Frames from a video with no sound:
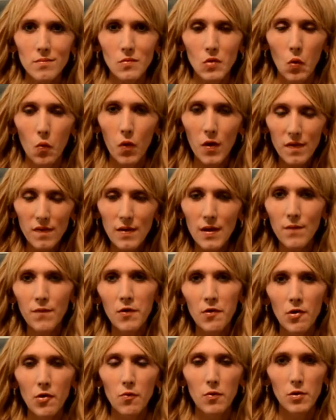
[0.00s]
What's
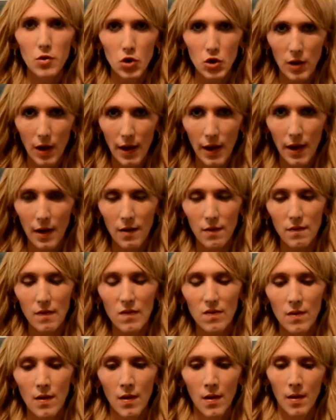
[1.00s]
giving you a
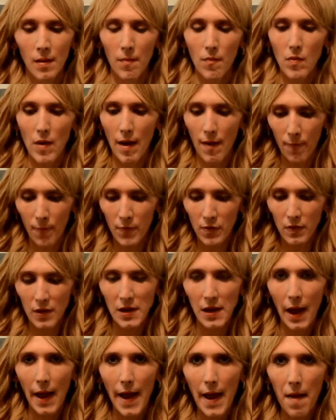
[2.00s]
chance at
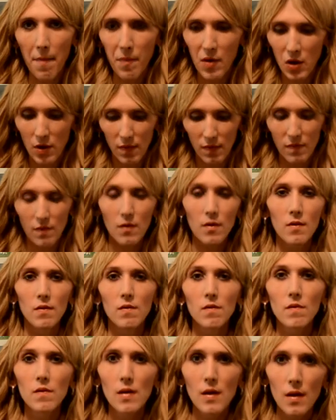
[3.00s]
feeling happiness,
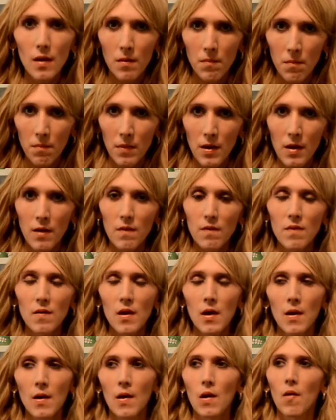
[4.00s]
contentment
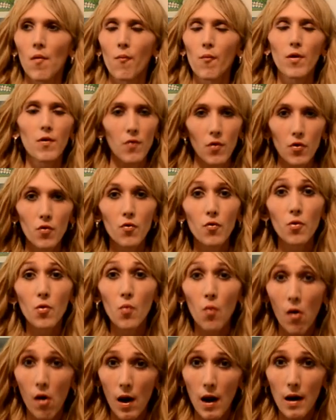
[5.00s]
with who
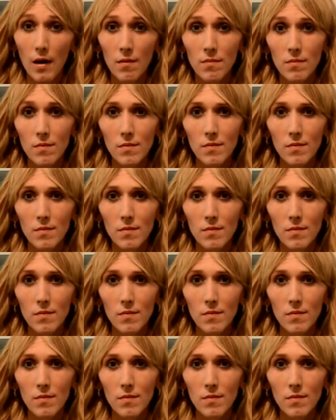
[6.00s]
you are?